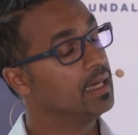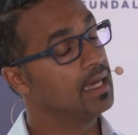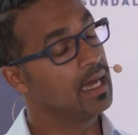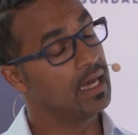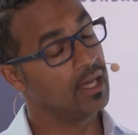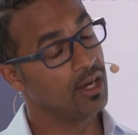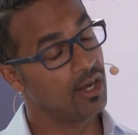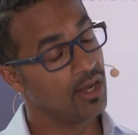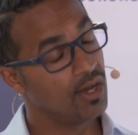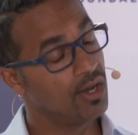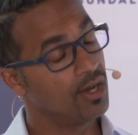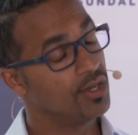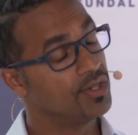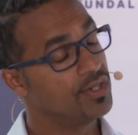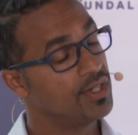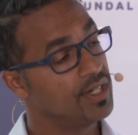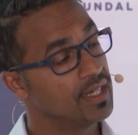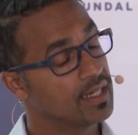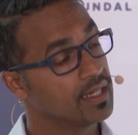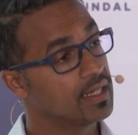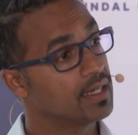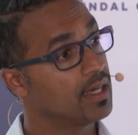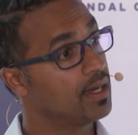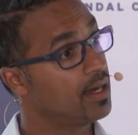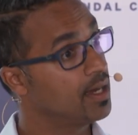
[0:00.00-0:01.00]

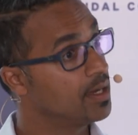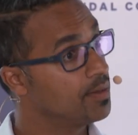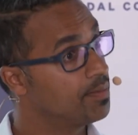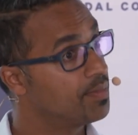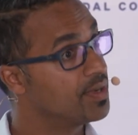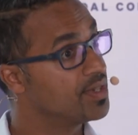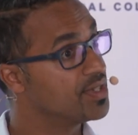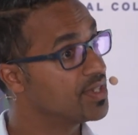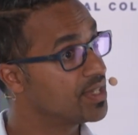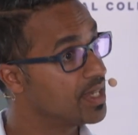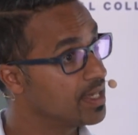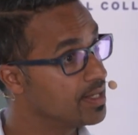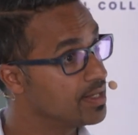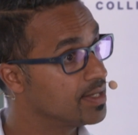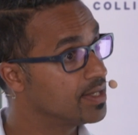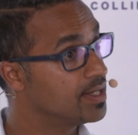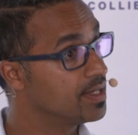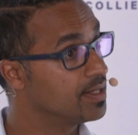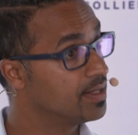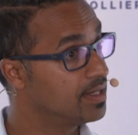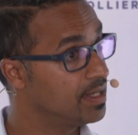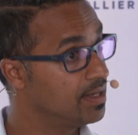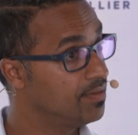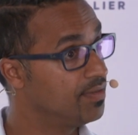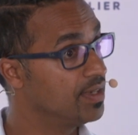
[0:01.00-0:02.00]
allergic
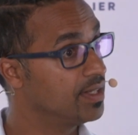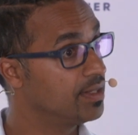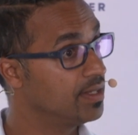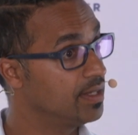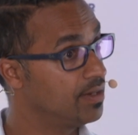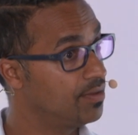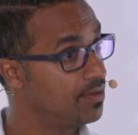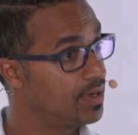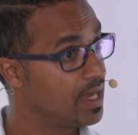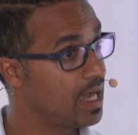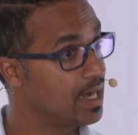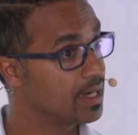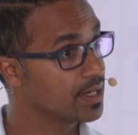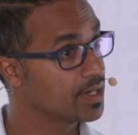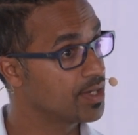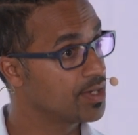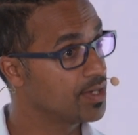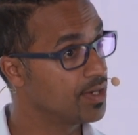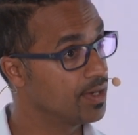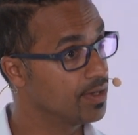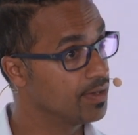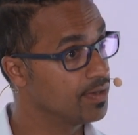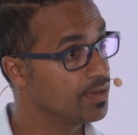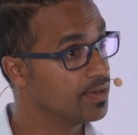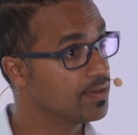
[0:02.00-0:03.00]
hypersensitivity
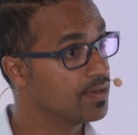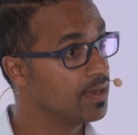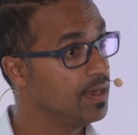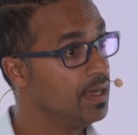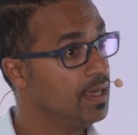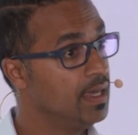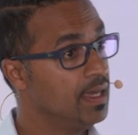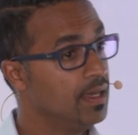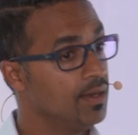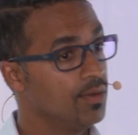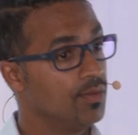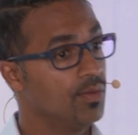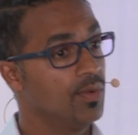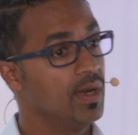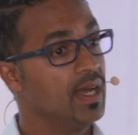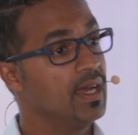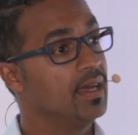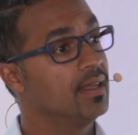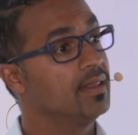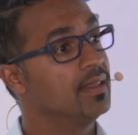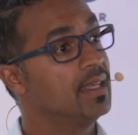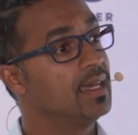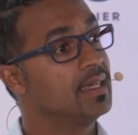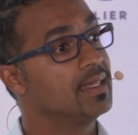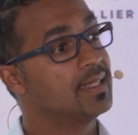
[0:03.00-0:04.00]
reactions,
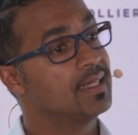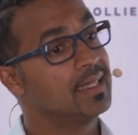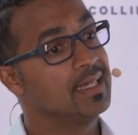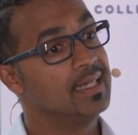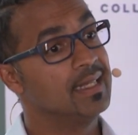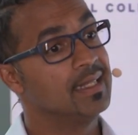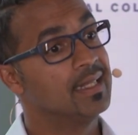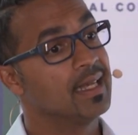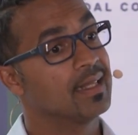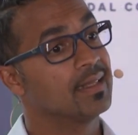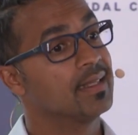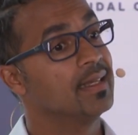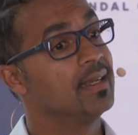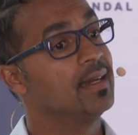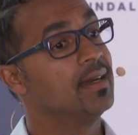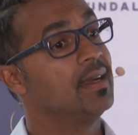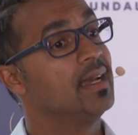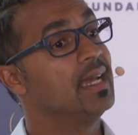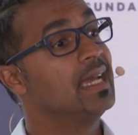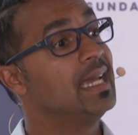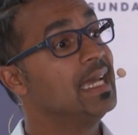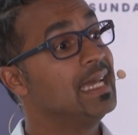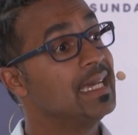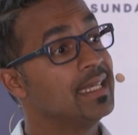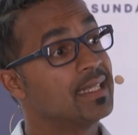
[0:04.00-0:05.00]
where they see that there
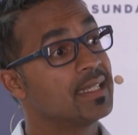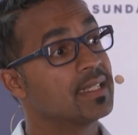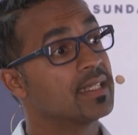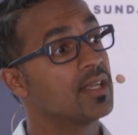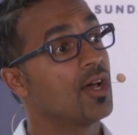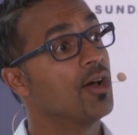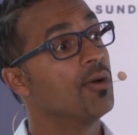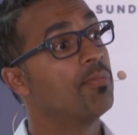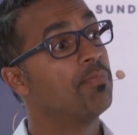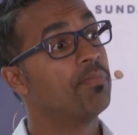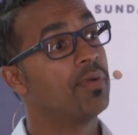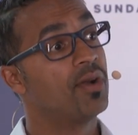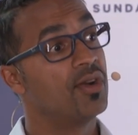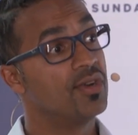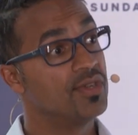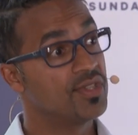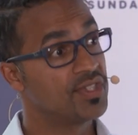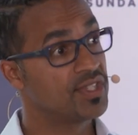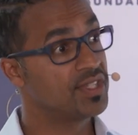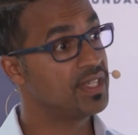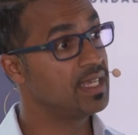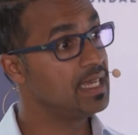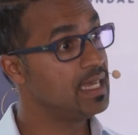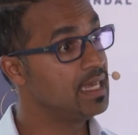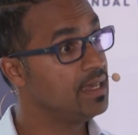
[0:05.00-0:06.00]
is a
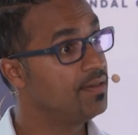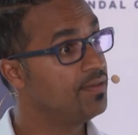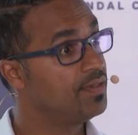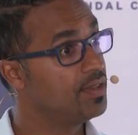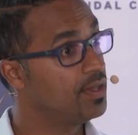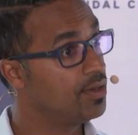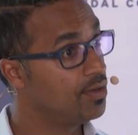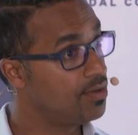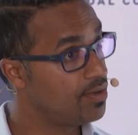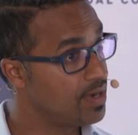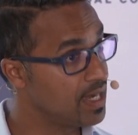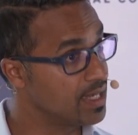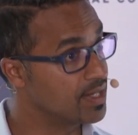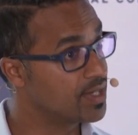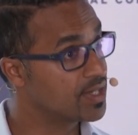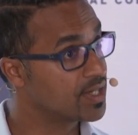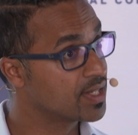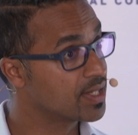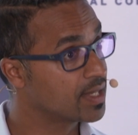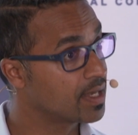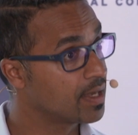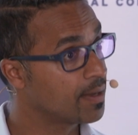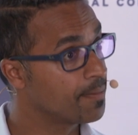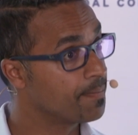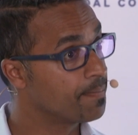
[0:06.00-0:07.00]
perceived
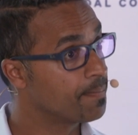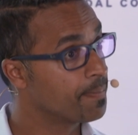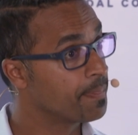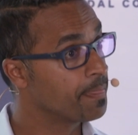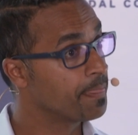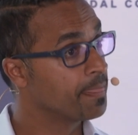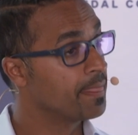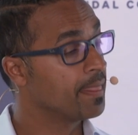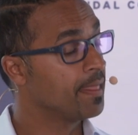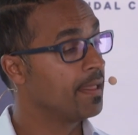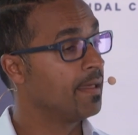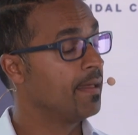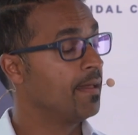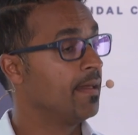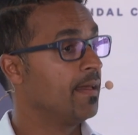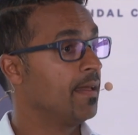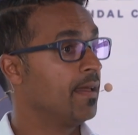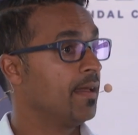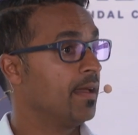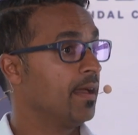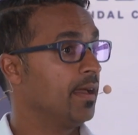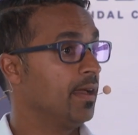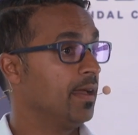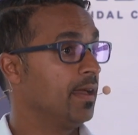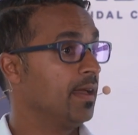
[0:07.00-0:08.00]
risk
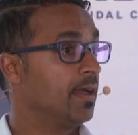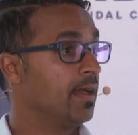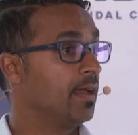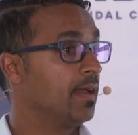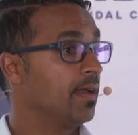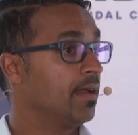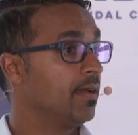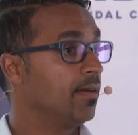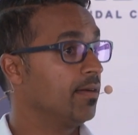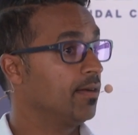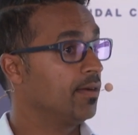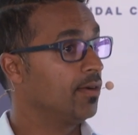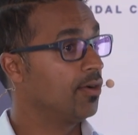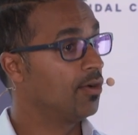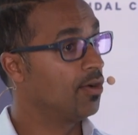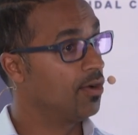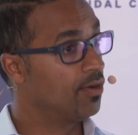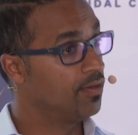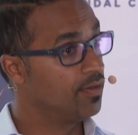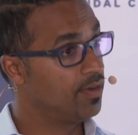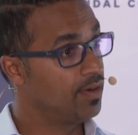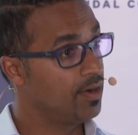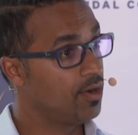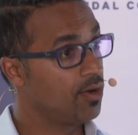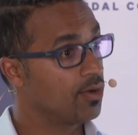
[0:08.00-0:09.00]

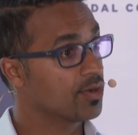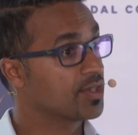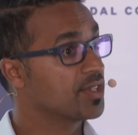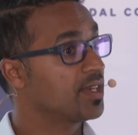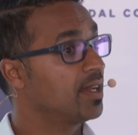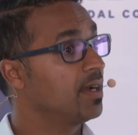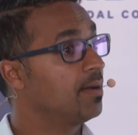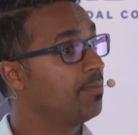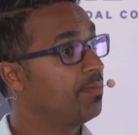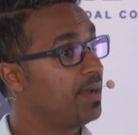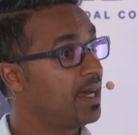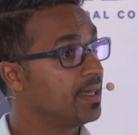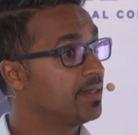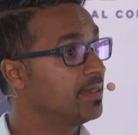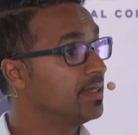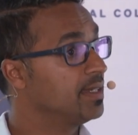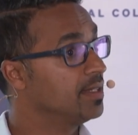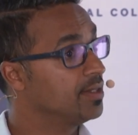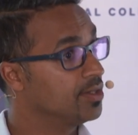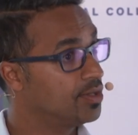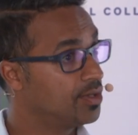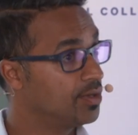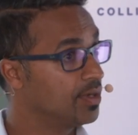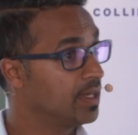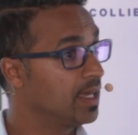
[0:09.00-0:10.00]
of
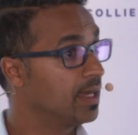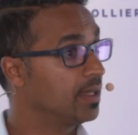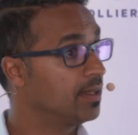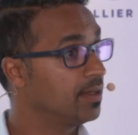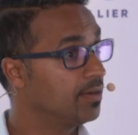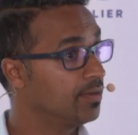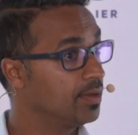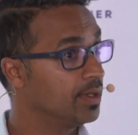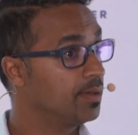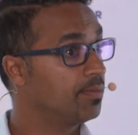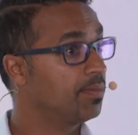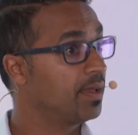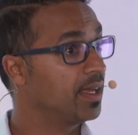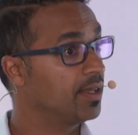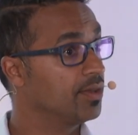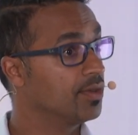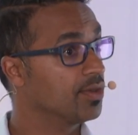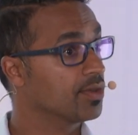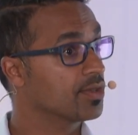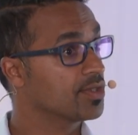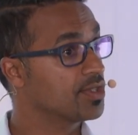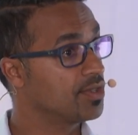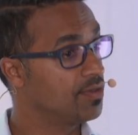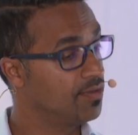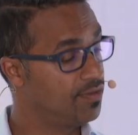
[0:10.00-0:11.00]
oxaliplatin together with
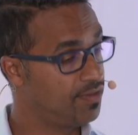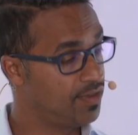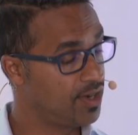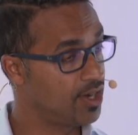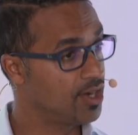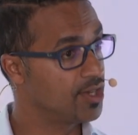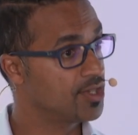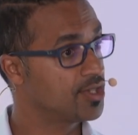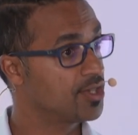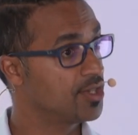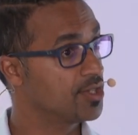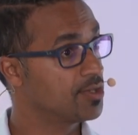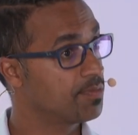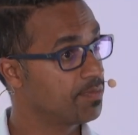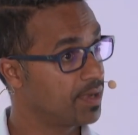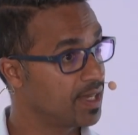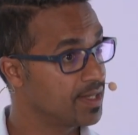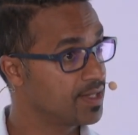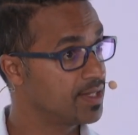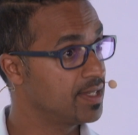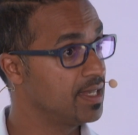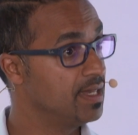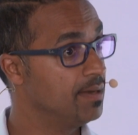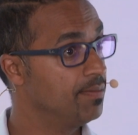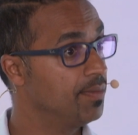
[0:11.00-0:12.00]
PledOx versus
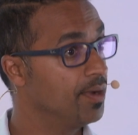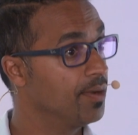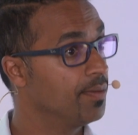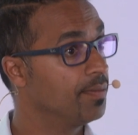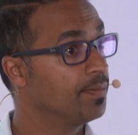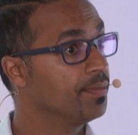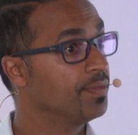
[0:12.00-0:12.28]
placebo.